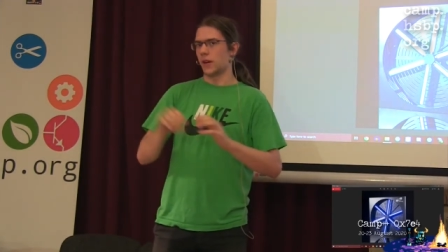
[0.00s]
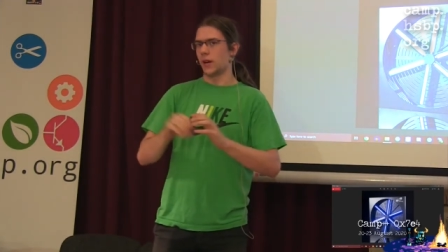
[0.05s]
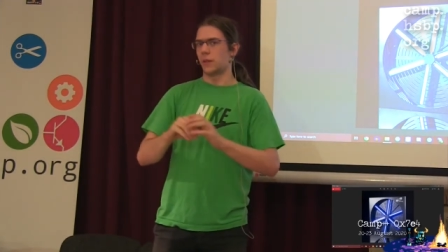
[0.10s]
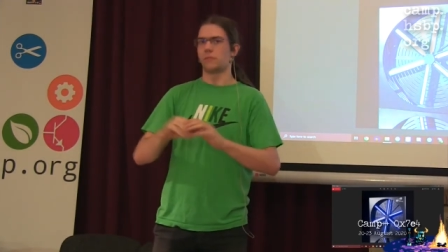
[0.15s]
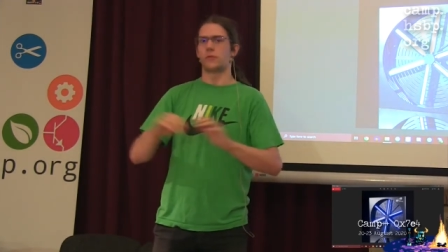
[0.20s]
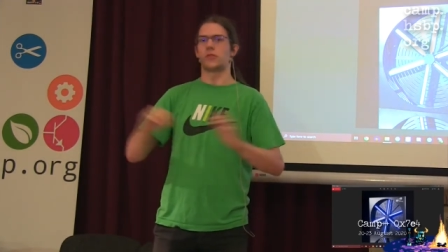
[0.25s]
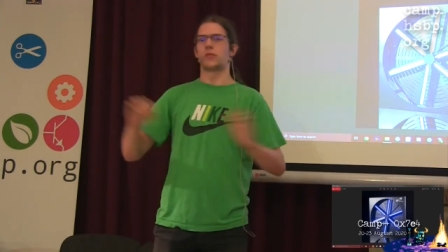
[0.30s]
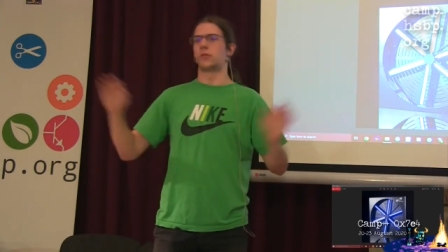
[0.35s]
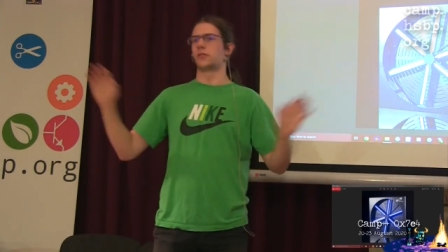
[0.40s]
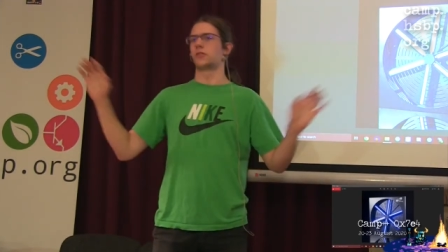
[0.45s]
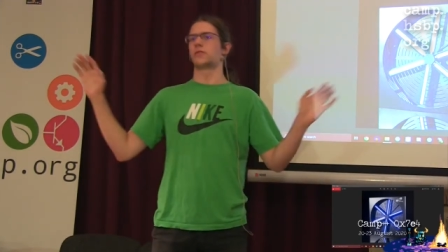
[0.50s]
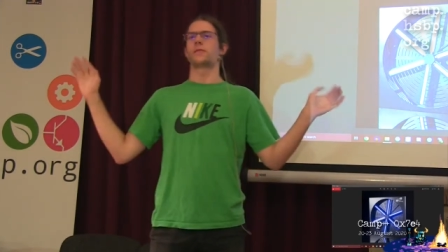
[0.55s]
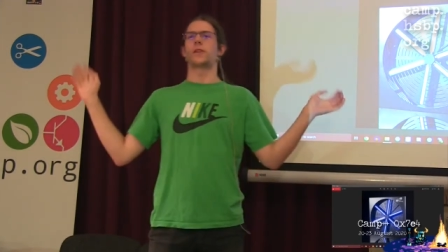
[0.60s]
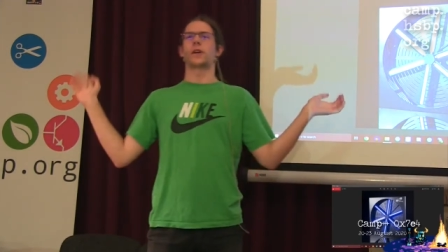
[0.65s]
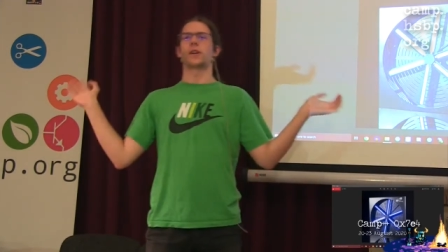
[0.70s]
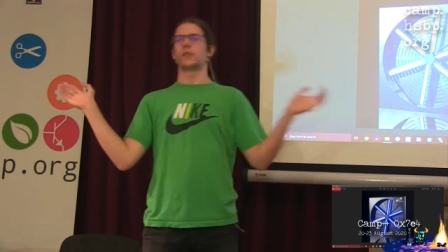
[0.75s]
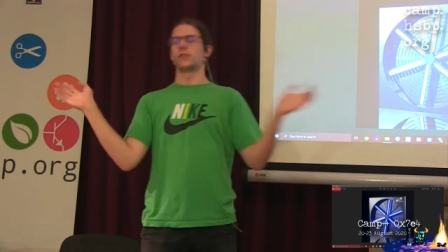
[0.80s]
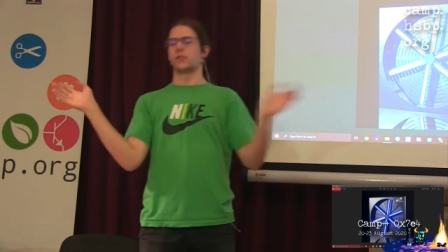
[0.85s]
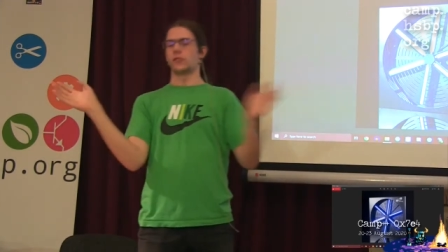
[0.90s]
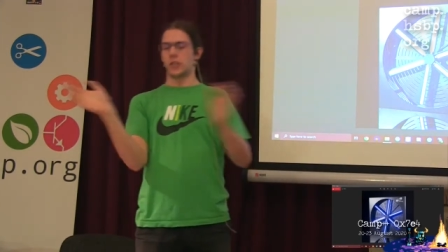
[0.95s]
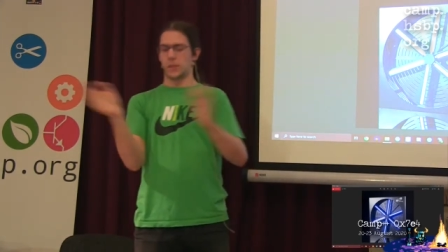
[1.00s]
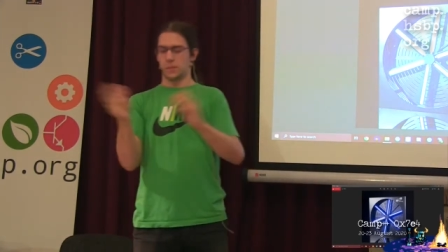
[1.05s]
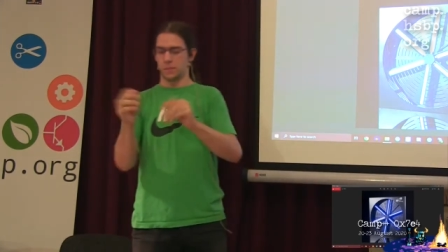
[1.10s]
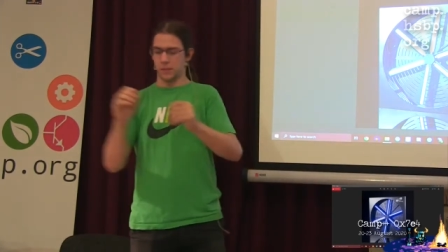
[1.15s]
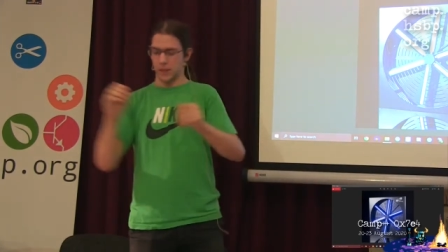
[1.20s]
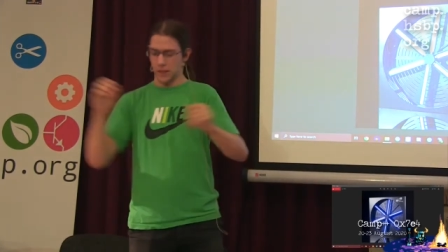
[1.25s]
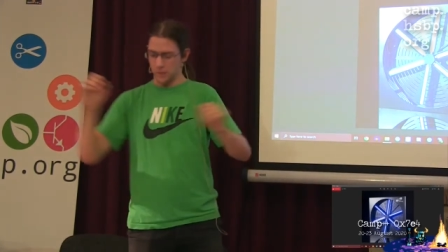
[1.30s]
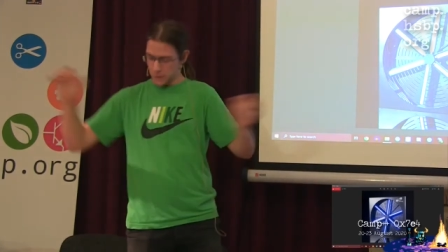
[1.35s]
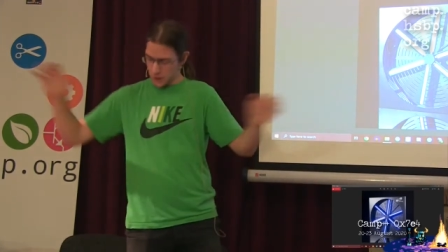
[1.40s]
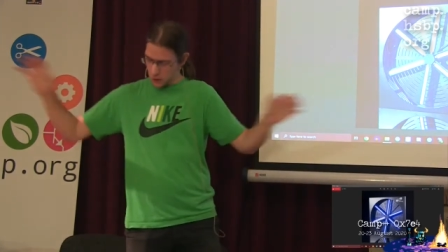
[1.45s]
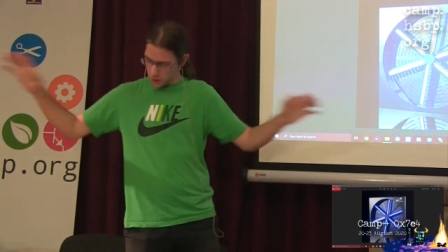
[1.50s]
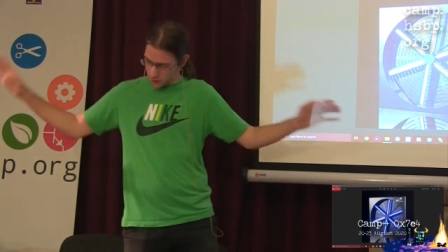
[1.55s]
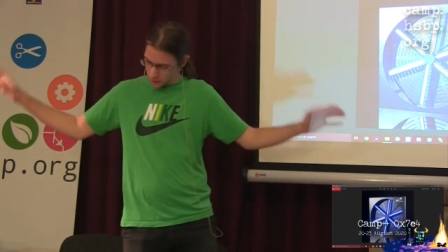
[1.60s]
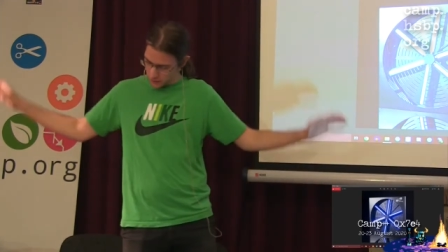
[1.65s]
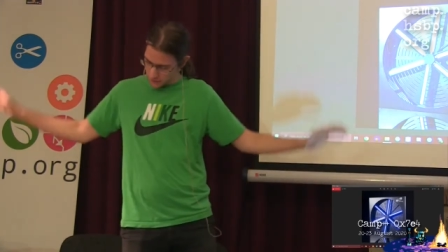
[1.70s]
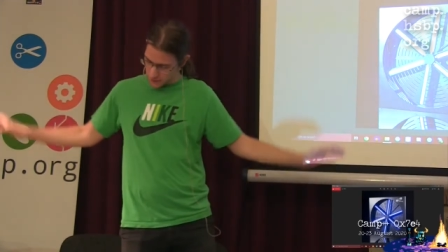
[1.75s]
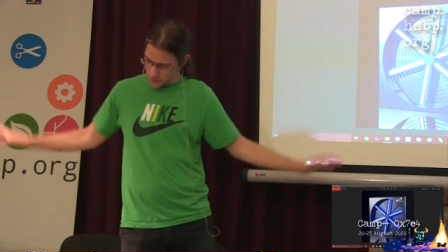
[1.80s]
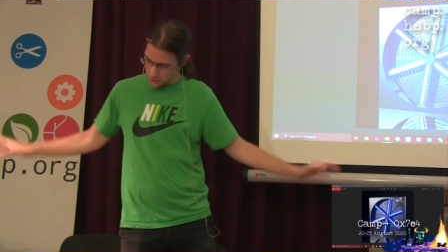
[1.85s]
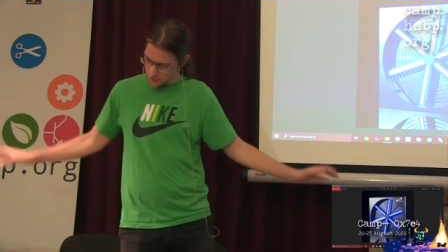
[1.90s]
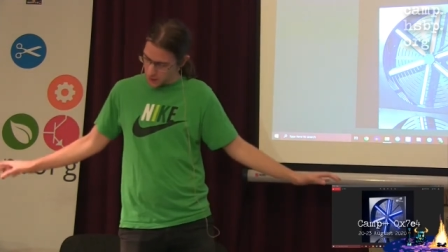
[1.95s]
I'm dirt fucking cheap. Give me all
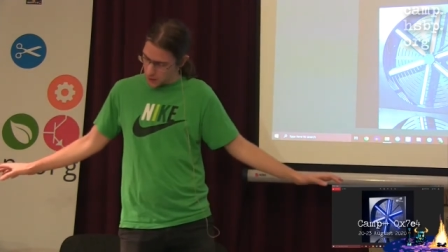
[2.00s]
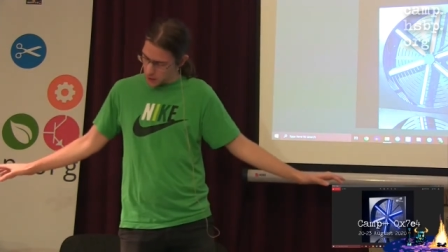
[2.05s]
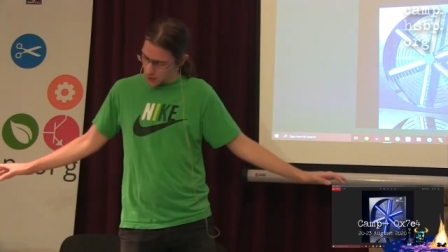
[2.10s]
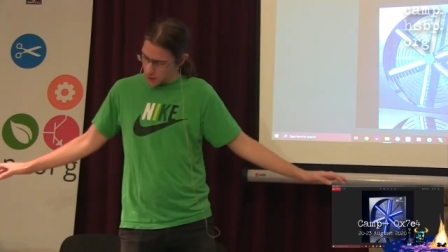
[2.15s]
of them.